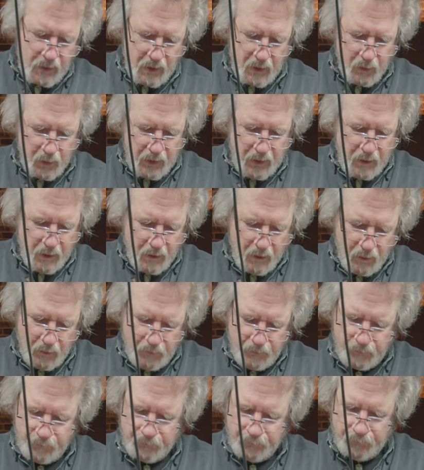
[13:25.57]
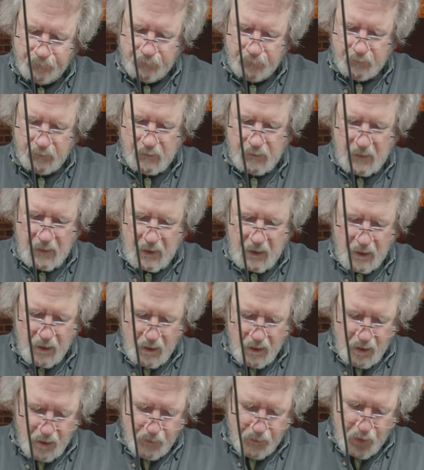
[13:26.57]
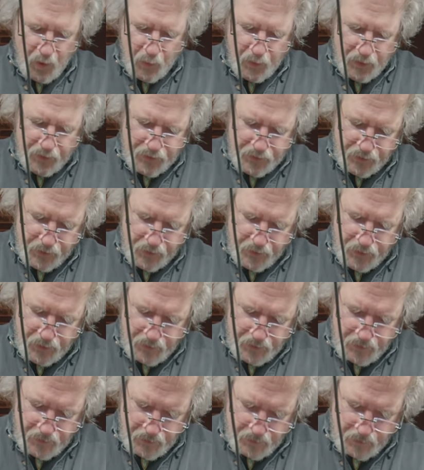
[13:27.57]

here we go. Moment of truth.